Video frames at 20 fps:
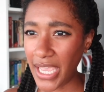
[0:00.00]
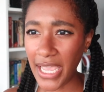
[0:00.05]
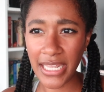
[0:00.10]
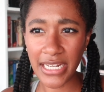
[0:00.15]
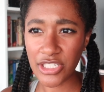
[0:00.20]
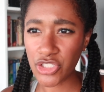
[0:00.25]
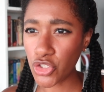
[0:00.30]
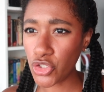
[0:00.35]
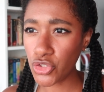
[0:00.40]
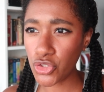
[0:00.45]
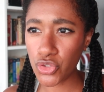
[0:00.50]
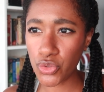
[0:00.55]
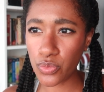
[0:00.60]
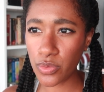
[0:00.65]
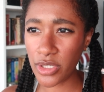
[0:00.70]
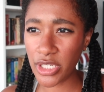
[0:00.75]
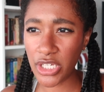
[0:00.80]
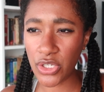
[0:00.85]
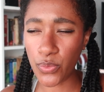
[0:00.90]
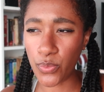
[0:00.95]
and it's her
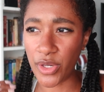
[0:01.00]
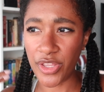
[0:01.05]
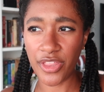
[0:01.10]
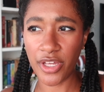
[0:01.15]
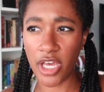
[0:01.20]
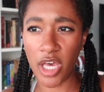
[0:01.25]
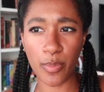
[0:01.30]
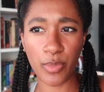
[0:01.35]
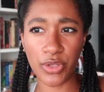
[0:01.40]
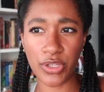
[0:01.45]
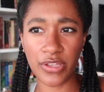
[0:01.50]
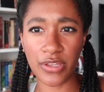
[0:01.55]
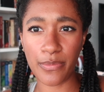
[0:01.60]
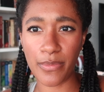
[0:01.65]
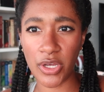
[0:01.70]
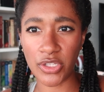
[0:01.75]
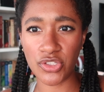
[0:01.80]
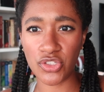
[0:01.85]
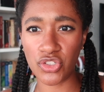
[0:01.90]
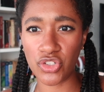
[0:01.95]
story with a couple of the
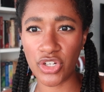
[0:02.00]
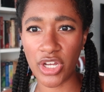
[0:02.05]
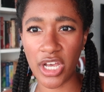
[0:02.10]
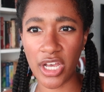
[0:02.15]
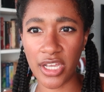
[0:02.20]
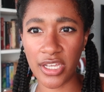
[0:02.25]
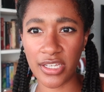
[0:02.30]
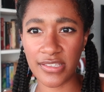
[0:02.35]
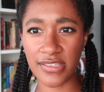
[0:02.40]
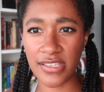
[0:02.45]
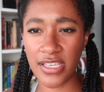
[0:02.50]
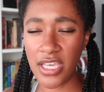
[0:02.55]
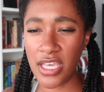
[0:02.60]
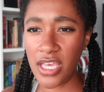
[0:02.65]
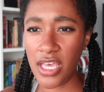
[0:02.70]
monster guys,